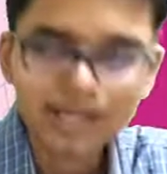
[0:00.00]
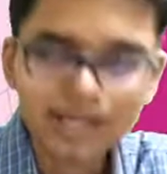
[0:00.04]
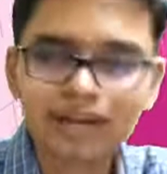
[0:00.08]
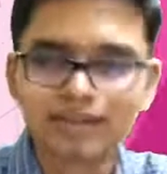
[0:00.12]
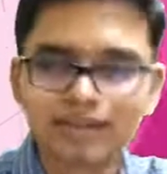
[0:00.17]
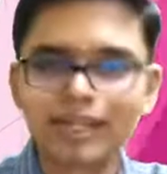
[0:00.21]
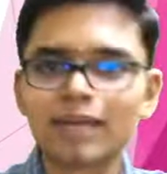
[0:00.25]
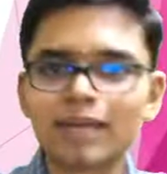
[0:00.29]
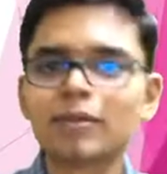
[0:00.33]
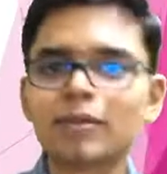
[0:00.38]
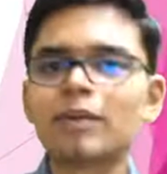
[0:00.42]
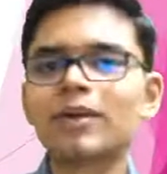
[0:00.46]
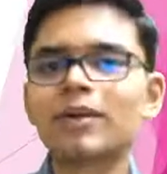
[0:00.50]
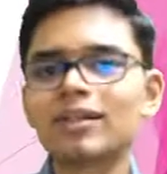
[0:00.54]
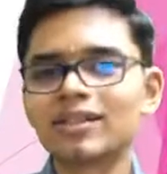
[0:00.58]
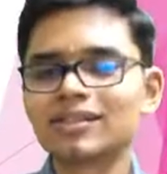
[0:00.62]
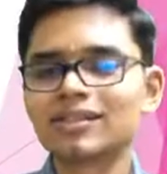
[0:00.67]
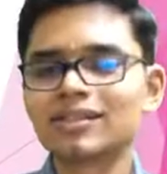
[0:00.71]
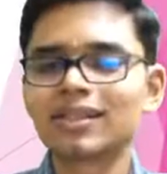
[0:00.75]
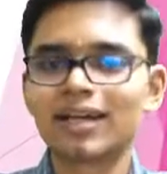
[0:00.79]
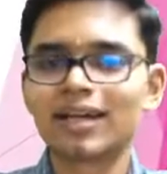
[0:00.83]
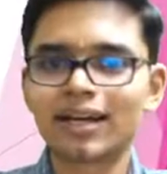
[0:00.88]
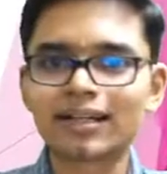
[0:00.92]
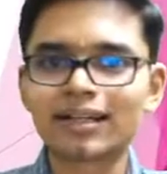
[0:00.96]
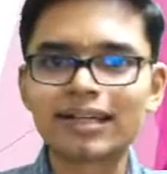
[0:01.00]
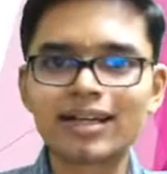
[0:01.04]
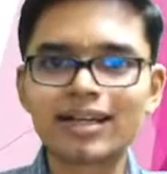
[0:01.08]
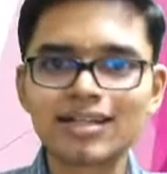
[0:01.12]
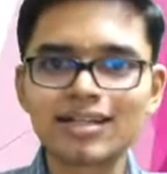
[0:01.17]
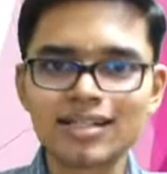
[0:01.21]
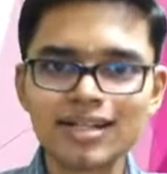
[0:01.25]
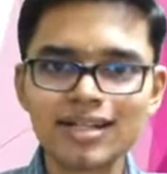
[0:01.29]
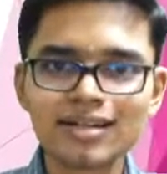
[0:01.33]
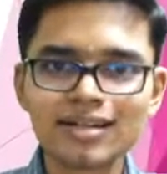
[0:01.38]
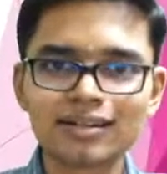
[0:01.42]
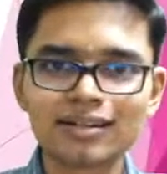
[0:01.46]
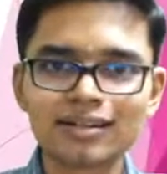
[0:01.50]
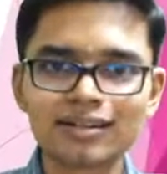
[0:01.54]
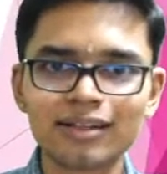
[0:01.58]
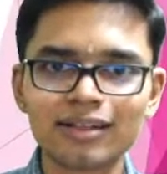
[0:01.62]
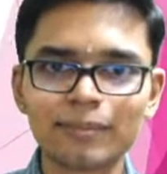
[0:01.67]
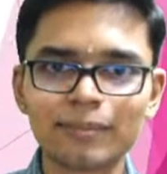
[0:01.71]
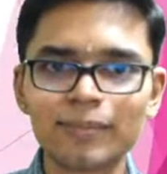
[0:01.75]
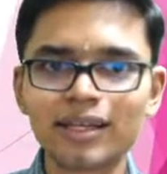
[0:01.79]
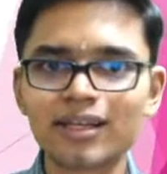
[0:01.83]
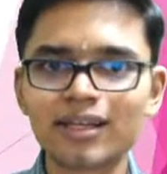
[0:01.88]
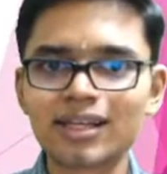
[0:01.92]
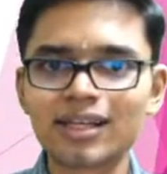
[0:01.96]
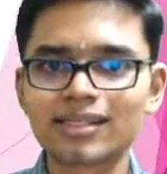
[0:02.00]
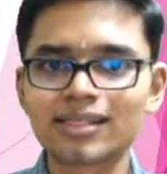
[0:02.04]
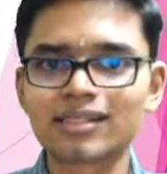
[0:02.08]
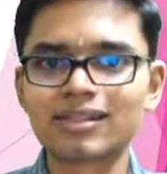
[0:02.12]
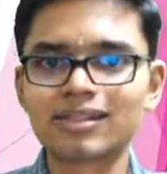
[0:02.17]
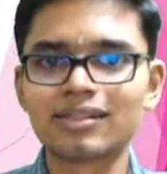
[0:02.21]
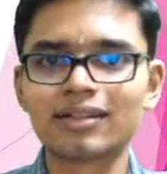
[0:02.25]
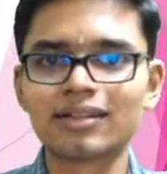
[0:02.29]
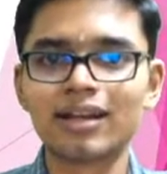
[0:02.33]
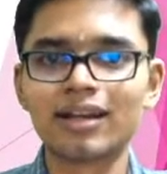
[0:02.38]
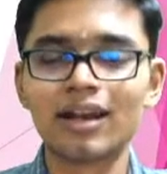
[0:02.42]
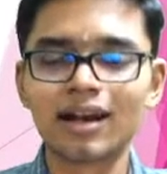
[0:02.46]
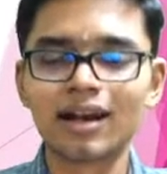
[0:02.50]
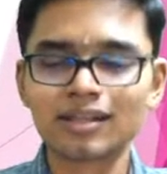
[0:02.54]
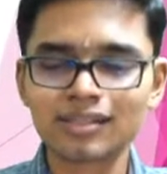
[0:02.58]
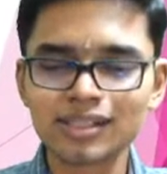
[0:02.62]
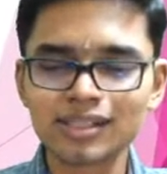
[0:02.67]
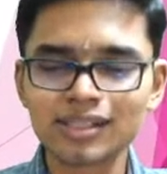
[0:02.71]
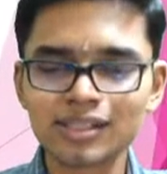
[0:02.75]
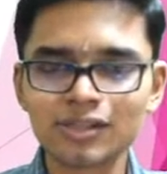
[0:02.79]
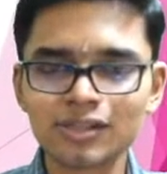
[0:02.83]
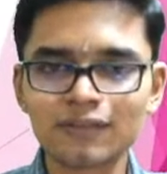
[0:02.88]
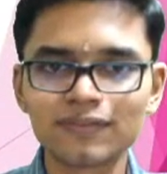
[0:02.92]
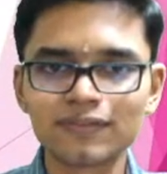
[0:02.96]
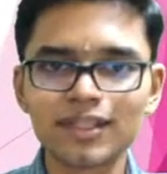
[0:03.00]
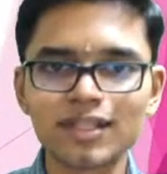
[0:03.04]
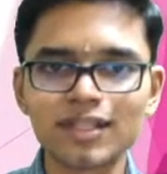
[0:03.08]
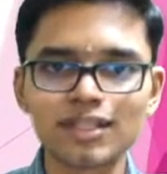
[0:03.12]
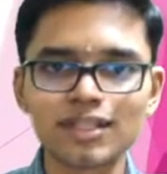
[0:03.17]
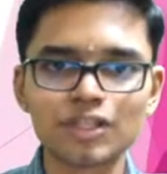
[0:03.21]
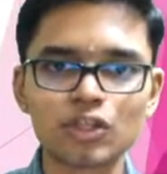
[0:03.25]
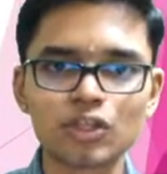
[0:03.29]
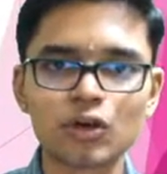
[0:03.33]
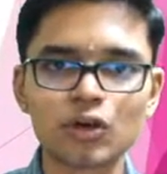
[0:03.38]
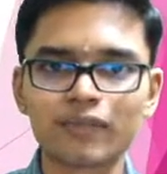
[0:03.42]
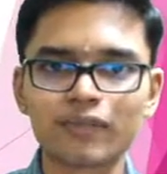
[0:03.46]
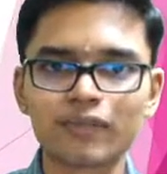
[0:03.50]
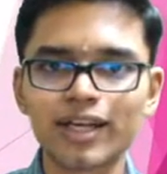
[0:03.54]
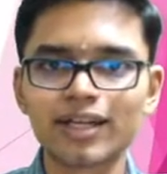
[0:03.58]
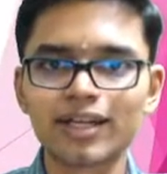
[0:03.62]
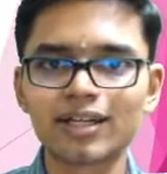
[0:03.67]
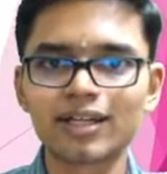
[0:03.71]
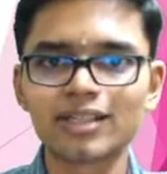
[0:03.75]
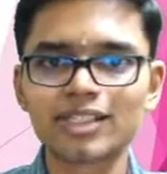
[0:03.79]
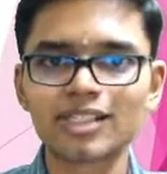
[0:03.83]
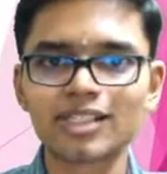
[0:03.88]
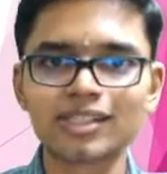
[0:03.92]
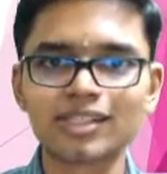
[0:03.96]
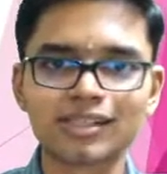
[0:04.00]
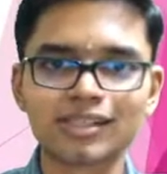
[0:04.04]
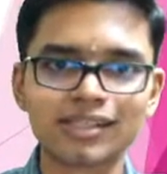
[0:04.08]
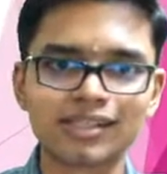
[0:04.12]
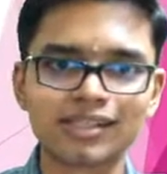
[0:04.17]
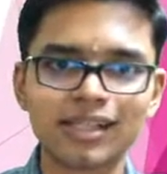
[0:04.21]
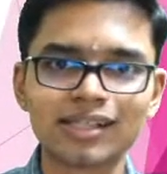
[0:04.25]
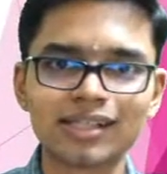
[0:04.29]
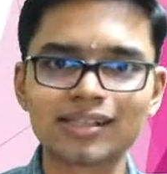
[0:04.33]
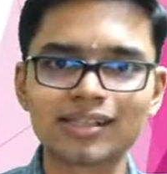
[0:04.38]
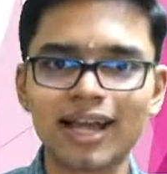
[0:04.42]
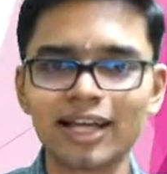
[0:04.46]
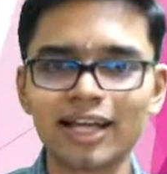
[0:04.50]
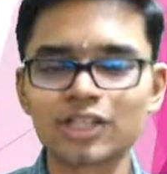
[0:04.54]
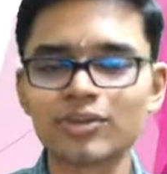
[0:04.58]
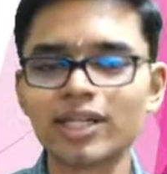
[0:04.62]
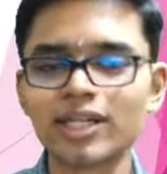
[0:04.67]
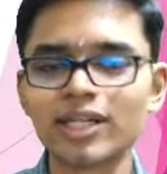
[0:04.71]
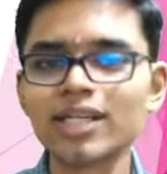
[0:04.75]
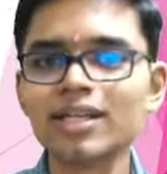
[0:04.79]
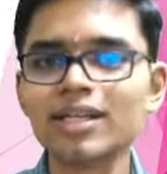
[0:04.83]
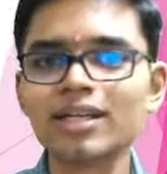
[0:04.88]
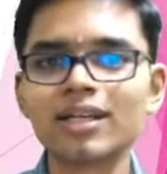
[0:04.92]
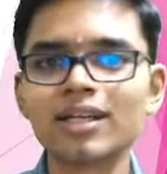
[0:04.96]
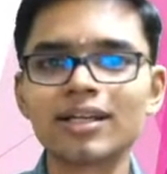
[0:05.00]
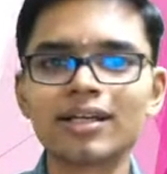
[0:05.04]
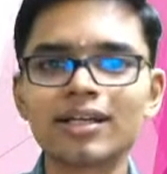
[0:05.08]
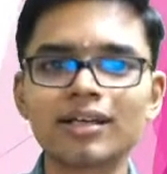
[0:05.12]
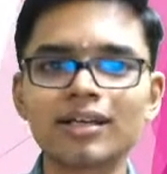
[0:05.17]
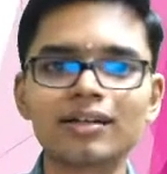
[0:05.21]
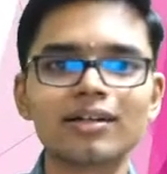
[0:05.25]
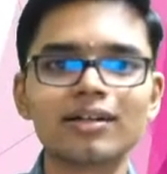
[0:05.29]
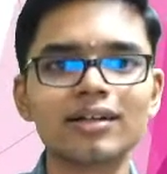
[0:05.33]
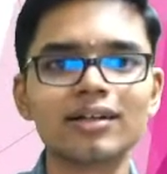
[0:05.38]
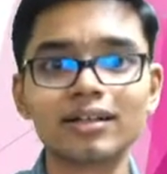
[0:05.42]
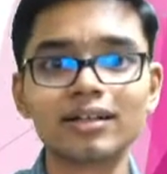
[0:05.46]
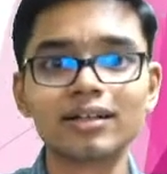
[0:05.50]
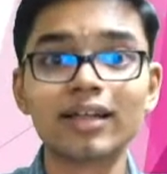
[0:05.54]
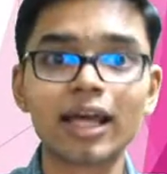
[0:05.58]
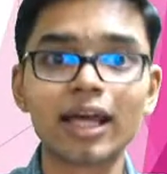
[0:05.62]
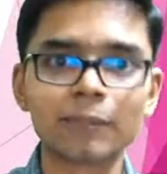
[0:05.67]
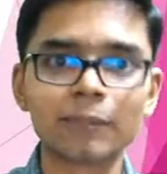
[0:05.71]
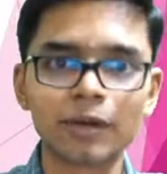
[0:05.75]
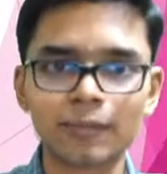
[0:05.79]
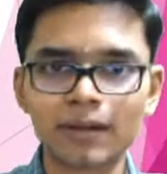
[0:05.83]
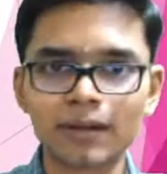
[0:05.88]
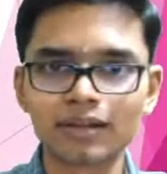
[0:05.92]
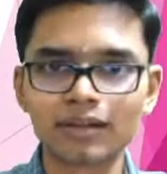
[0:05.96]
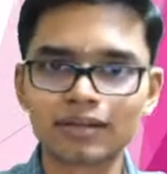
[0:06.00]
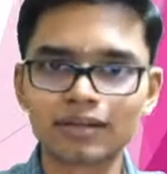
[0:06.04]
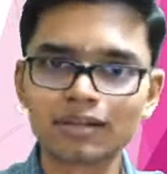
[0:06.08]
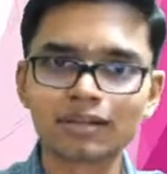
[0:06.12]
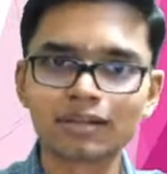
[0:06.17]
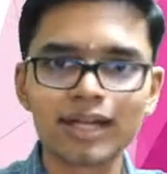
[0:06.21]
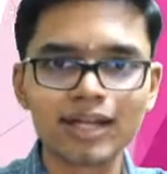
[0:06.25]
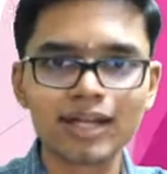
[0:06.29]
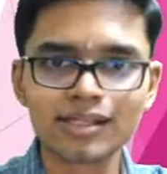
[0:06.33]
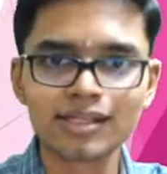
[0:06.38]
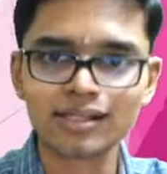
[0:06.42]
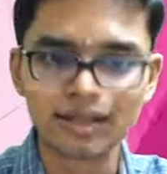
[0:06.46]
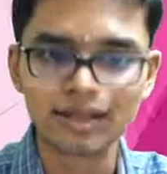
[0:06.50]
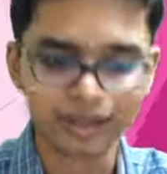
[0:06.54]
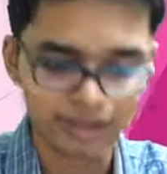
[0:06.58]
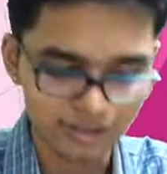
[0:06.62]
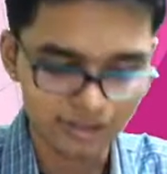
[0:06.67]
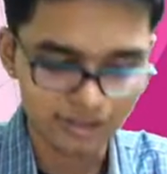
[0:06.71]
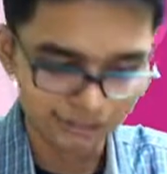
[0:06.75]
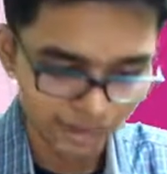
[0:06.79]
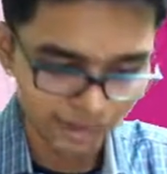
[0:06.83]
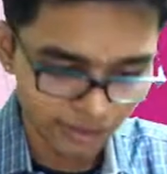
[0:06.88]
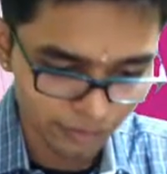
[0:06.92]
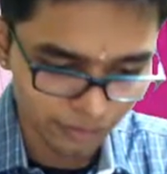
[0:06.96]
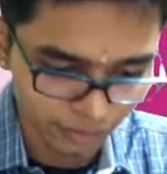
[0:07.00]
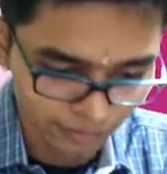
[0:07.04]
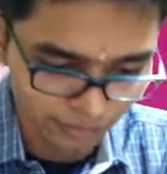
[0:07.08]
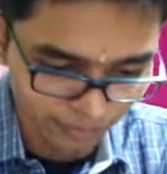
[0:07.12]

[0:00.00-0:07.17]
Daimabad is the correct answer. The largest of the Jorve cultures is actually Daimabad. That is correct. Very good.